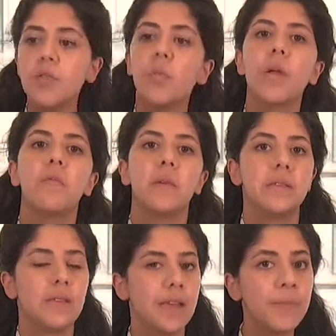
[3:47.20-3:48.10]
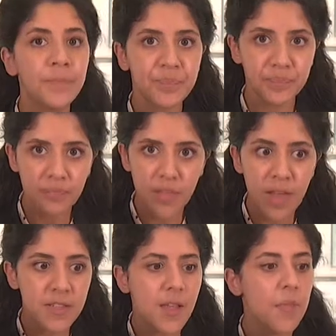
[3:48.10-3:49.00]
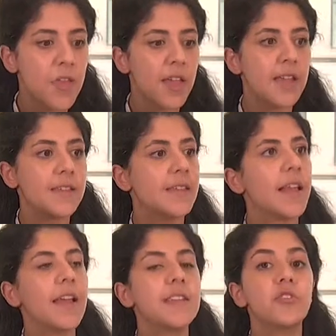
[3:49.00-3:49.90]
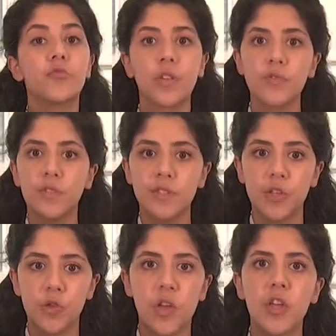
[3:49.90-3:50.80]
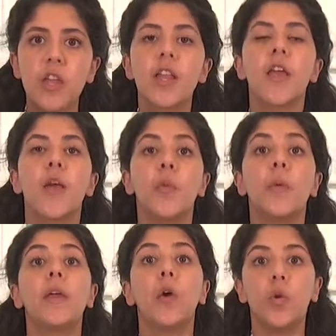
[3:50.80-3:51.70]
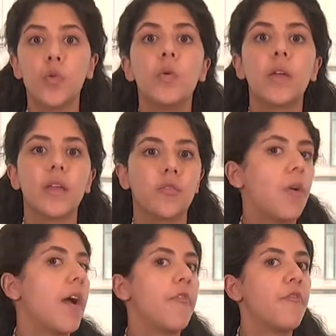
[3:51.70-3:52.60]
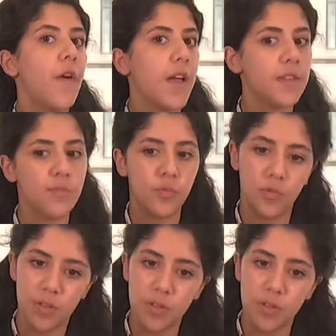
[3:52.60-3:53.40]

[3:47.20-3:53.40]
So when we see something is a stressful situation, we go into our fight mode.